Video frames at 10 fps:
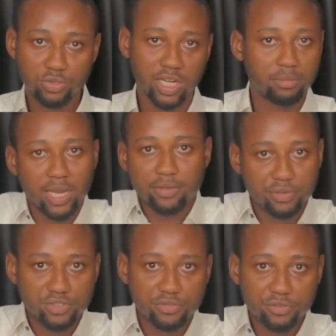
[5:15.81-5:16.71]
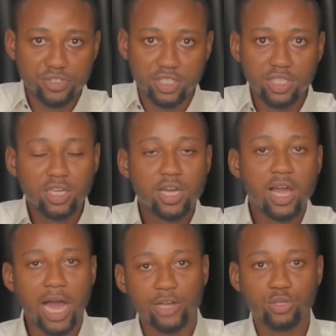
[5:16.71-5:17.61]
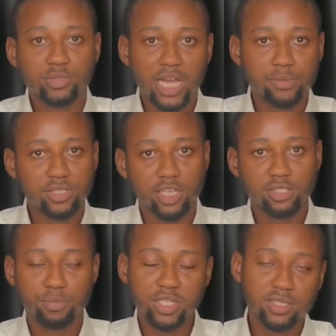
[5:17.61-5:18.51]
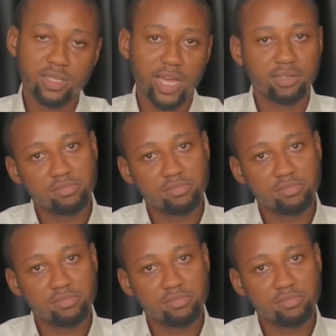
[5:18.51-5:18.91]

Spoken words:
which can be like 50-50, and sometimes they split like